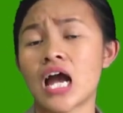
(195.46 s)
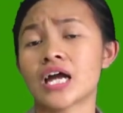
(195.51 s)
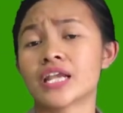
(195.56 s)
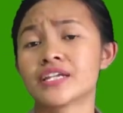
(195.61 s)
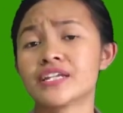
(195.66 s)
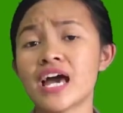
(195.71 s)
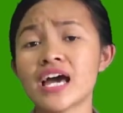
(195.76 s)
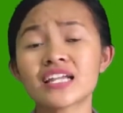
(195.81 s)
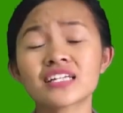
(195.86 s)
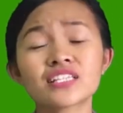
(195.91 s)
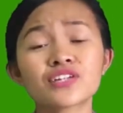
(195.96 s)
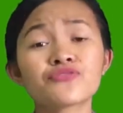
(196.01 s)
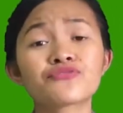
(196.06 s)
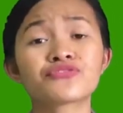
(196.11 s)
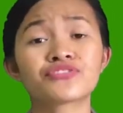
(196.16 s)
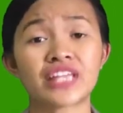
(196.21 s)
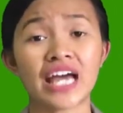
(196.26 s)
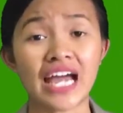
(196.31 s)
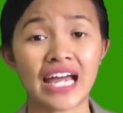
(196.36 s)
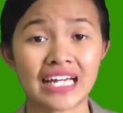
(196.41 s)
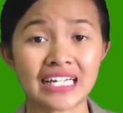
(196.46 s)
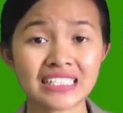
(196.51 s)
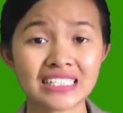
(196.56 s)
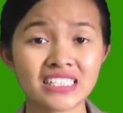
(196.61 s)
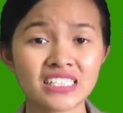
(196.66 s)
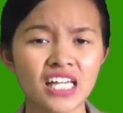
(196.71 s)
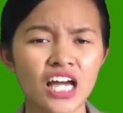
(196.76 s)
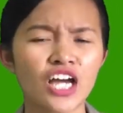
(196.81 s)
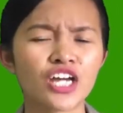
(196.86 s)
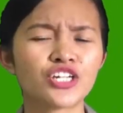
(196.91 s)
Narrative text
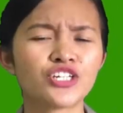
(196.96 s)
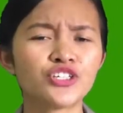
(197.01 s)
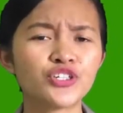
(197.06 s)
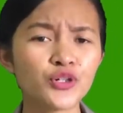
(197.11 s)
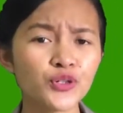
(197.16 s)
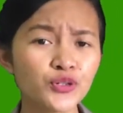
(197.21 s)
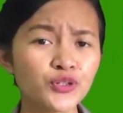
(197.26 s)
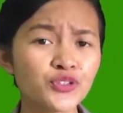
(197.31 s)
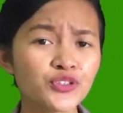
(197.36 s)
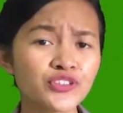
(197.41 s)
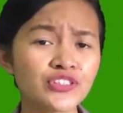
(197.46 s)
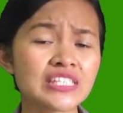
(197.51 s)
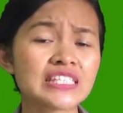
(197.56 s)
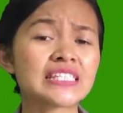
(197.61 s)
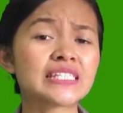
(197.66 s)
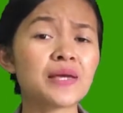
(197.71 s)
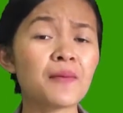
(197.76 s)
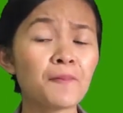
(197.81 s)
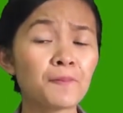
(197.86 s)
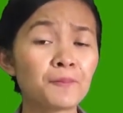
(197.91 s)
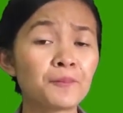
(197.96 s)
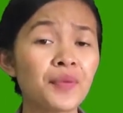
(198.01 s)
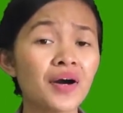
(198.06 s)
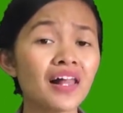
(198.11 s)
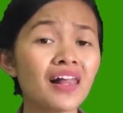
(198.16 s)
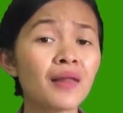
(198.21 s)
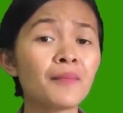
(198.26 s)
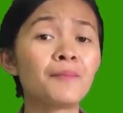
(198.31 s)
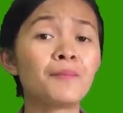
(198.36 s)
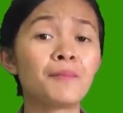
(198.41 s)
use
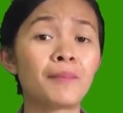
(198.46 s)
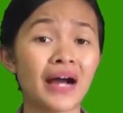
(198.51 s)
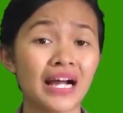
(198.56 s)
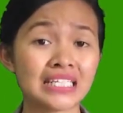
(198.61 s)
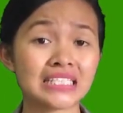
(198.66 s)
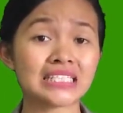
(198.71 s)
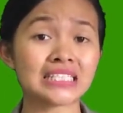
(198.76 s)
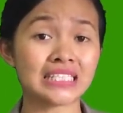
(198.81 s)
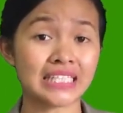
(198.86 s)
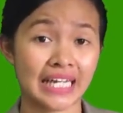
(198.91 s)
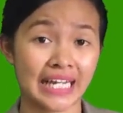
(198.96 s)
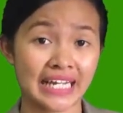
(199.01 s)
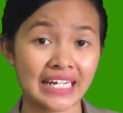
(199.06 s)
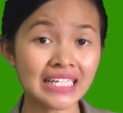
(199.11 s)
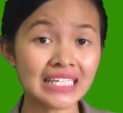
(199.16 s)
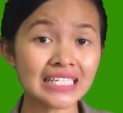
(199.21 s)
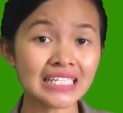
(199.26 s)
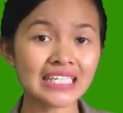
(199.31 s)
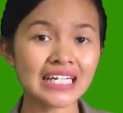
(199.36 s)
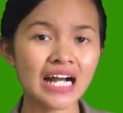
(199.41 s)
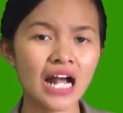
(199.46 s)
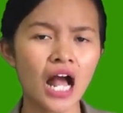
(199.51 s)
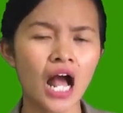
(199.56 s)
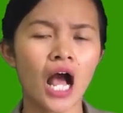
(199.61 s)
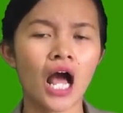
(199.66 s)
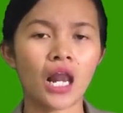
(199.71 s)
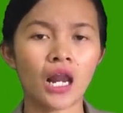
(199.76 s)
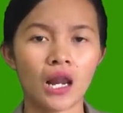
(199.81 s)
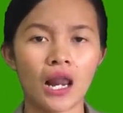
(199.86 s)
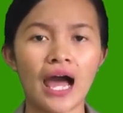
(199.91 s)
simple past tense
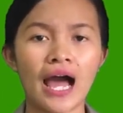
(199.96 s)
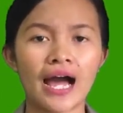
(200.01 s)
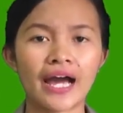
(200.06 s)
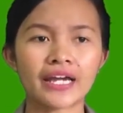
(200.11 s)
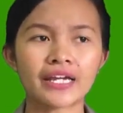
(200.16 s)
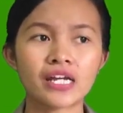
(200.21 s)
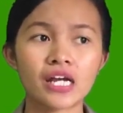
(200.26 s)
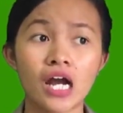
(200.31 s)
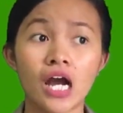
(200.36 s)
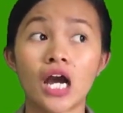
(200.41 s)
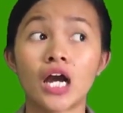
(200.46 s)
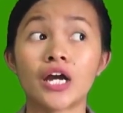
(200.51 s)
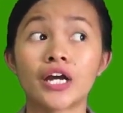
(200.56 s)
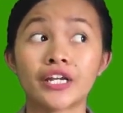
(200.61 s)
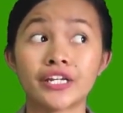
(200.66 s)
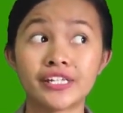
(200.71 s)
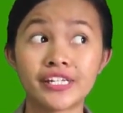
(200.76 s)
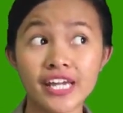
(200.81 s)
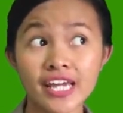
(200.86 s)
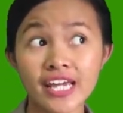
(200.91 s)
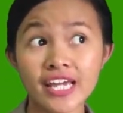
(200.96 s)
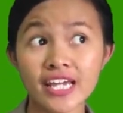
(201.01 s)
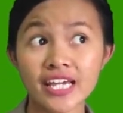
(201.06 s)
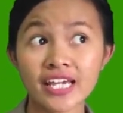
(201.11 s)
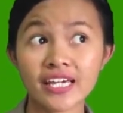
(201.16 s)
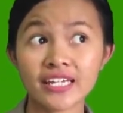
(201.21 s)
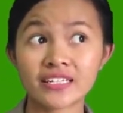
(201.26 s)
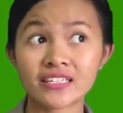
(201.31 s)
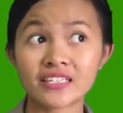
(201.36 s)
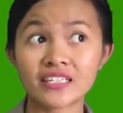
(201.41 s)
like
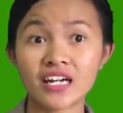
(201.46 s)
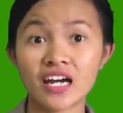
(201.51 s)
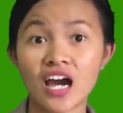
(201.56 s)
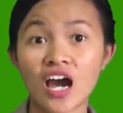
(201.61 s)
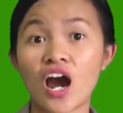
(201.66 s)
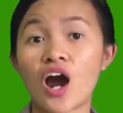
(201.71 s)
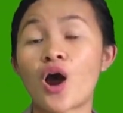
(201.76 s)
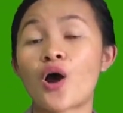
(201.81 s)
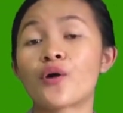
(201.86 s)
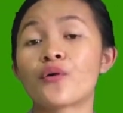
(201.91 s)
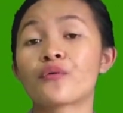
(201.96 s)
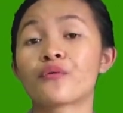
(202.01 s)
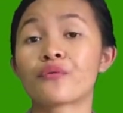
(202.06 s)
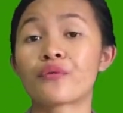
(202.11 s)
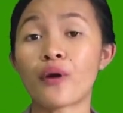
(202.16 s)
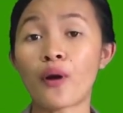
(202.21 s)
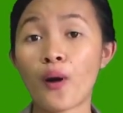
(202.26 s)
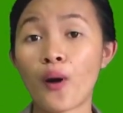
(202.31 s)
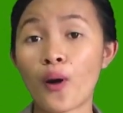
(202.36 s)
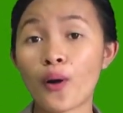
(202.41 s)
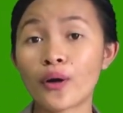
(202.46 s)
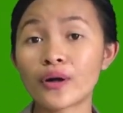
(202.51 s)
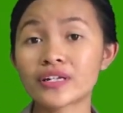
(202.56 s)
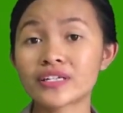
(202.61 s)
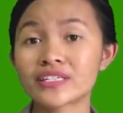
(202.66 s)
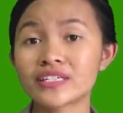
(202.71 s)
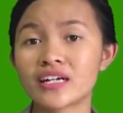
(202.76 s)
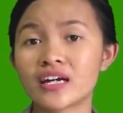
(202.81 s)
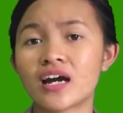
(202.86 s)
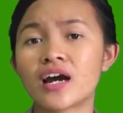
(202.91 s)
did,
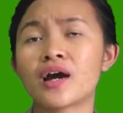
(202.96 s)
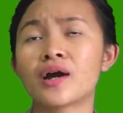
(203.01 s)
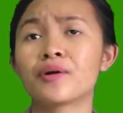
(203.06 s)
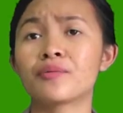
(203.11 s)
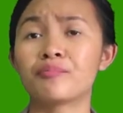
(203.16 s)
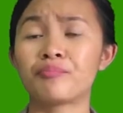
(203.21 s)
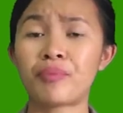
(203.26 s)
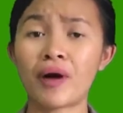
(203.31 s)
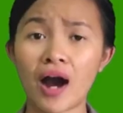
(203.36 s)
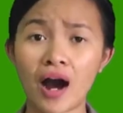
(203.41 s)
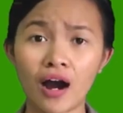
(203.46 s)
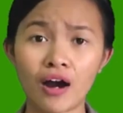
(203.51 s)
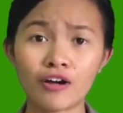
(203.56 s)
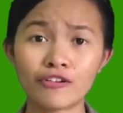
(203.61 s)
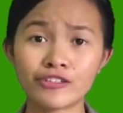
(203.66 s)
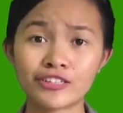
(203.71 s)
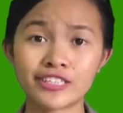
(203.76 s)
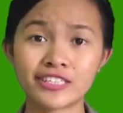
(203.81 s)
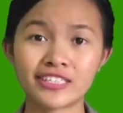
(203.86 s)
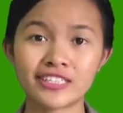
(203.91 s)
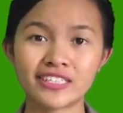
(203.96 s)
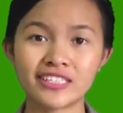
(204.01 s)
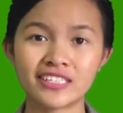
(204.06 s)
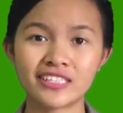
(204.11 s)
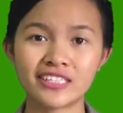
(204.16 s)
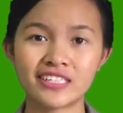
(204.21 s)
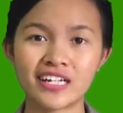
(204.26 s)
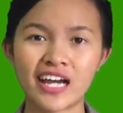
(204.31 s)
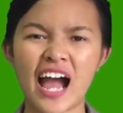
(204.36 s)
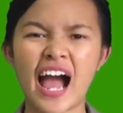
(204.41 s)
wrote, thought,
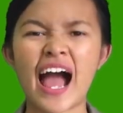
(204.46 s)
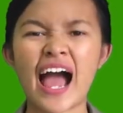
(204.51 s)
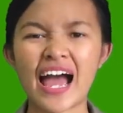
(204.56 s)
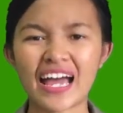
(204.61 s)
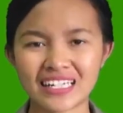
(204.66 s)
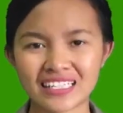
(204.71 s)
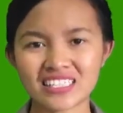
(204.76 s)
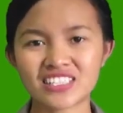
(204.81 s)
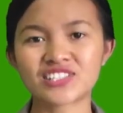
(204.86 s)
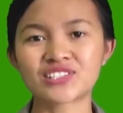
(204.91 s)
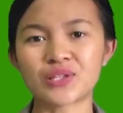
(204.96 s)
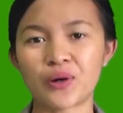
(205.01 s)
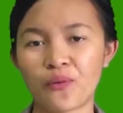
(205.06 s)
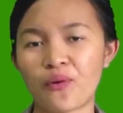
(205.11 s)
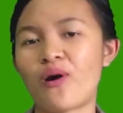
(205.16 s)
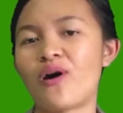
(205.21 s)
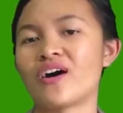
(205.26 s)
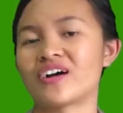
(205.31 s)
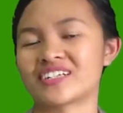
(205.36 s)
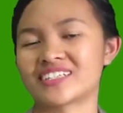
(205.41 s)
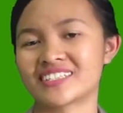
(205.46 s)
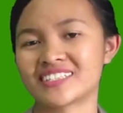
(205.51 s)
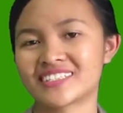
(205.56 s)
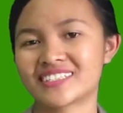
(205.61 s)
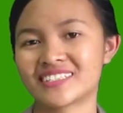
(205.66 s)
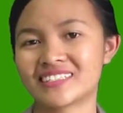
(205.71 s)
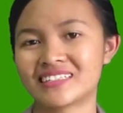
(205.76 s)
and so on.